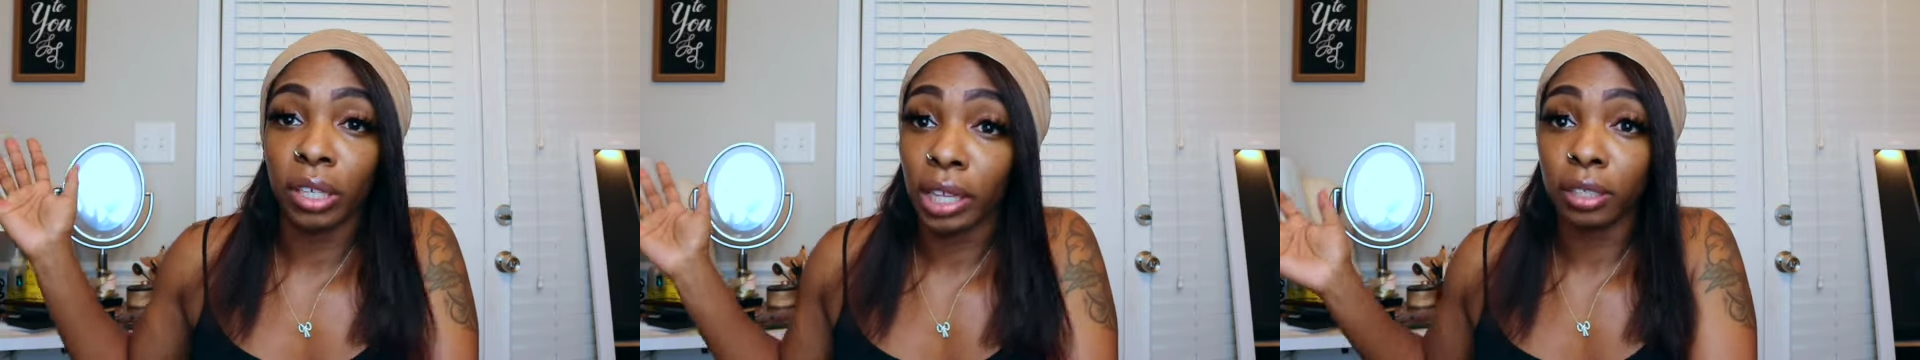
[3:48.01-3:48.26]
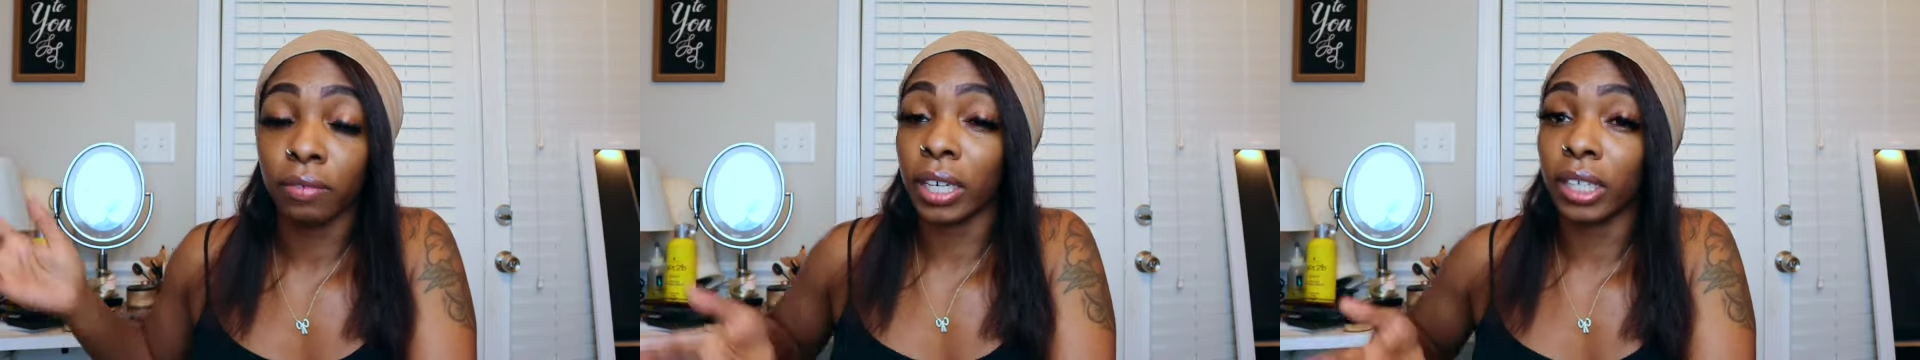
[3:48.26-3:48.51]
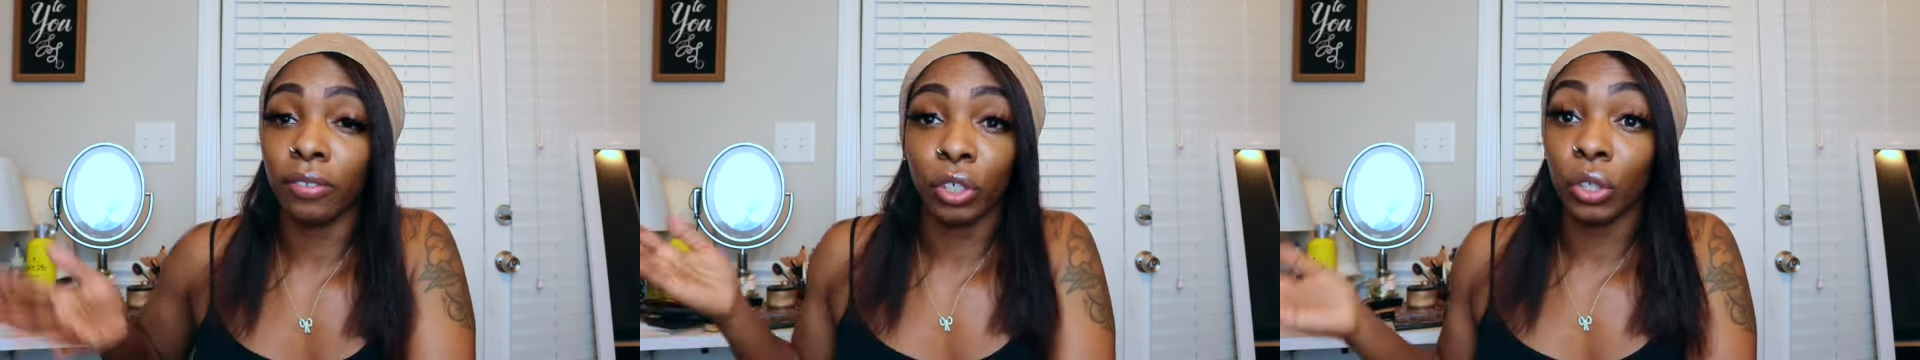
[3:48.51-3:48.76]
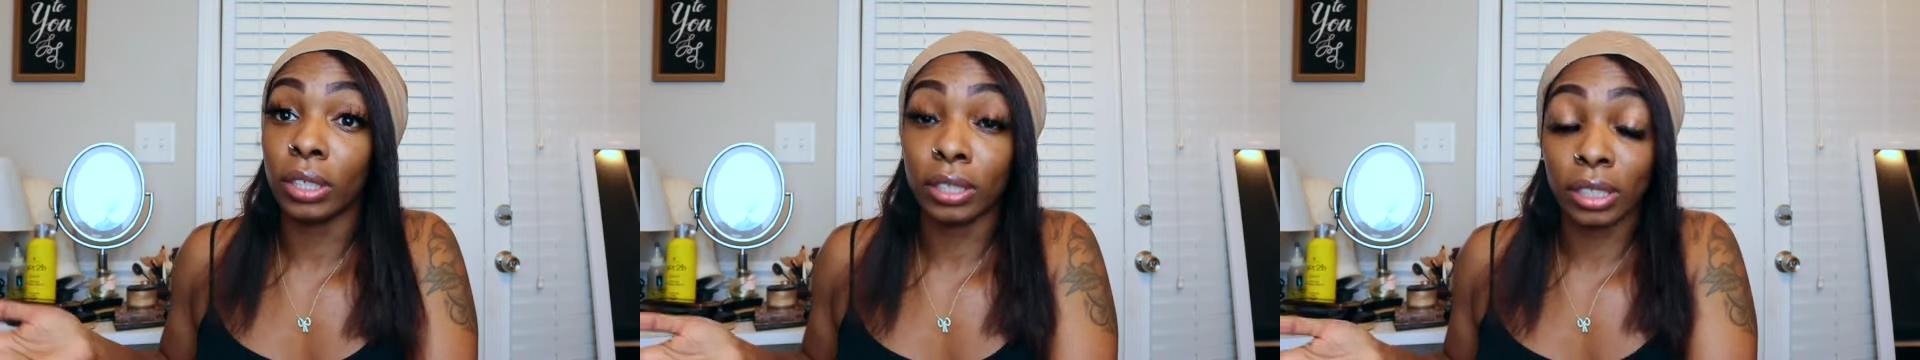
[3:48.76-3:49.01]
that's fine. If you
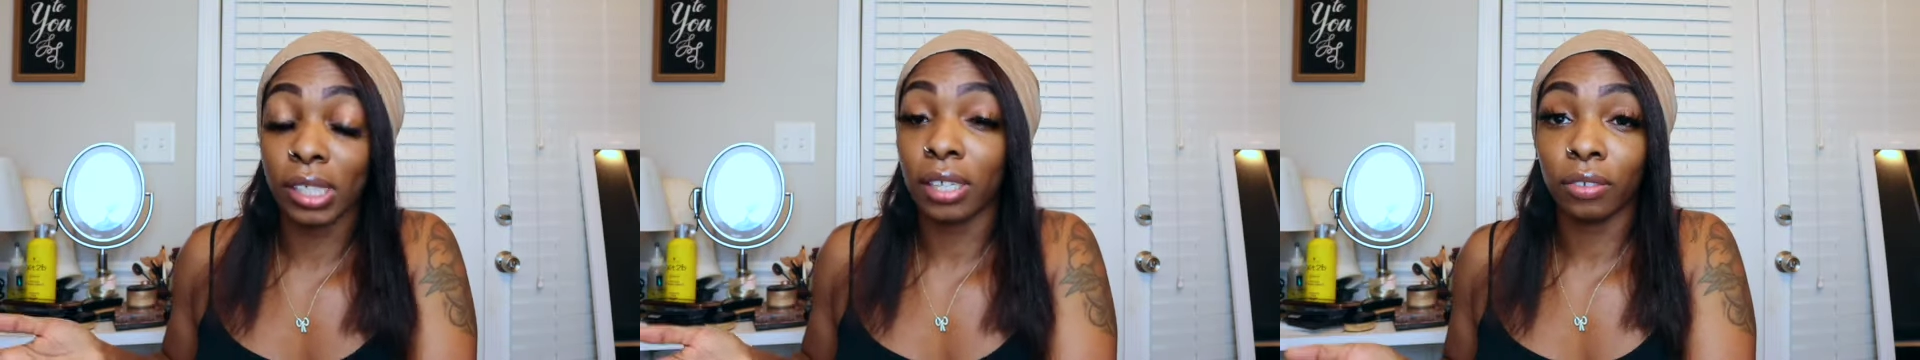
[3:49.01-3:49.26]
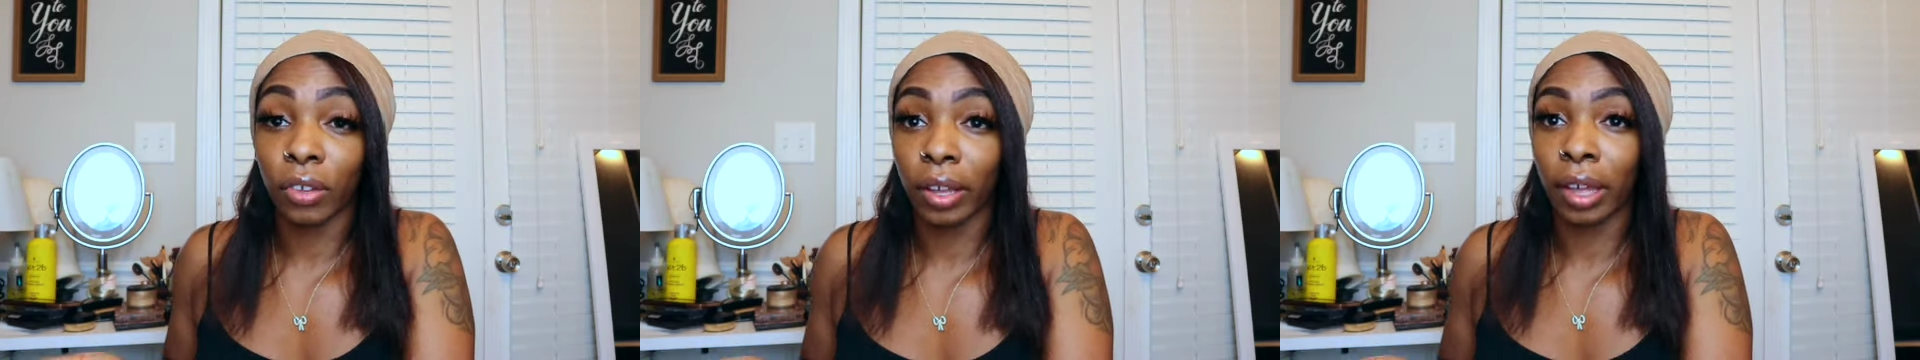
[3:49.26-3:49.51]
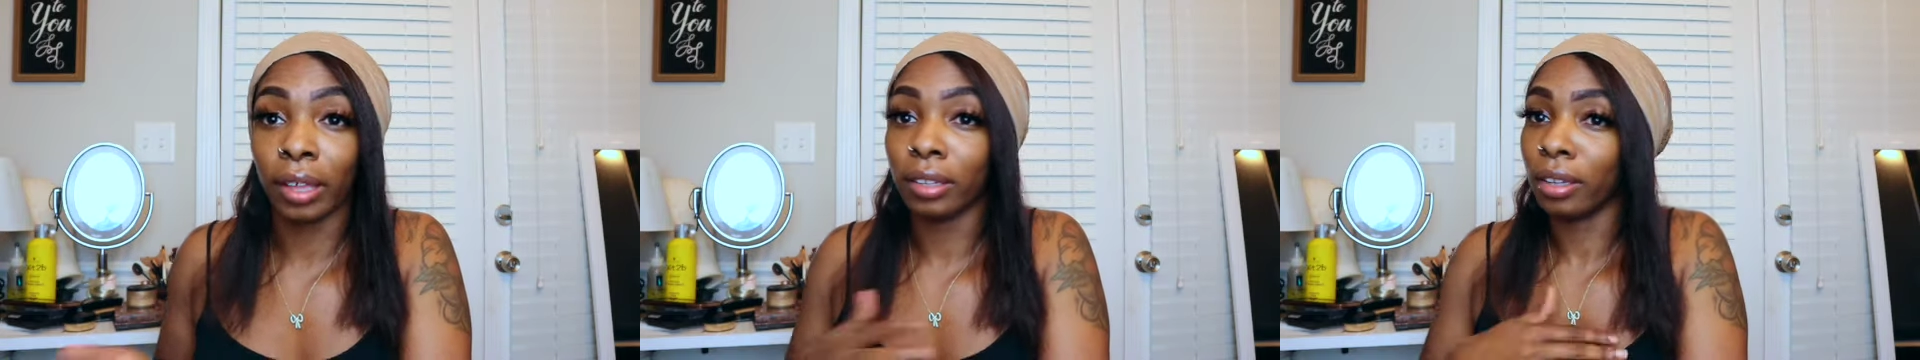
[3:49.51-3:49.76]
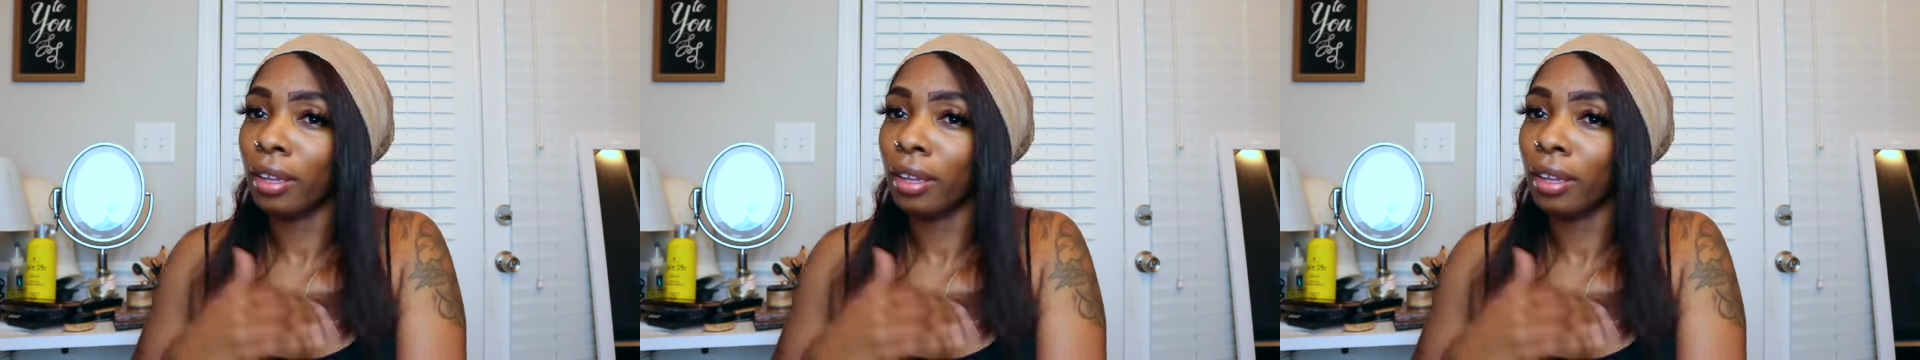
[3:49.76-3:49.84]
get a C, that's fine.